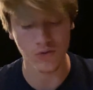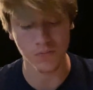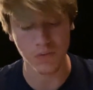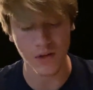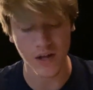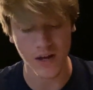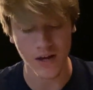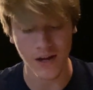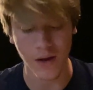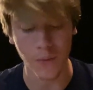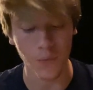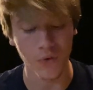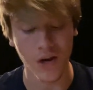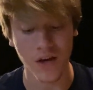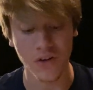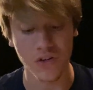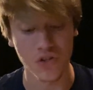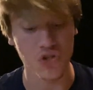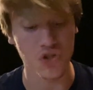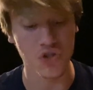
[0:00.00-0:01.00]
replied, I will
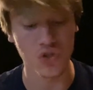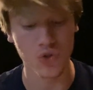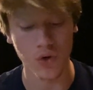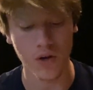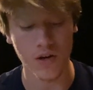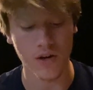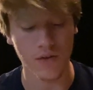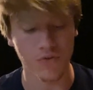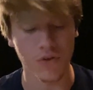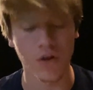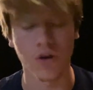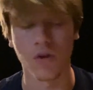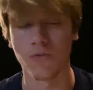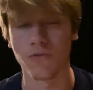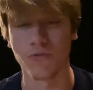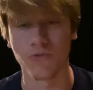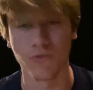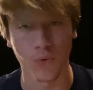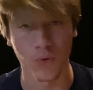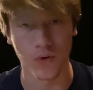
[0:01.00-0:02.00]
not destroy it if there are
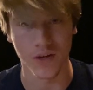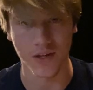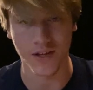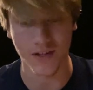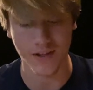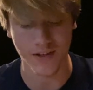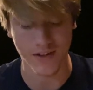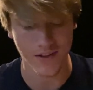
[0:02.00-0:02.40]
40.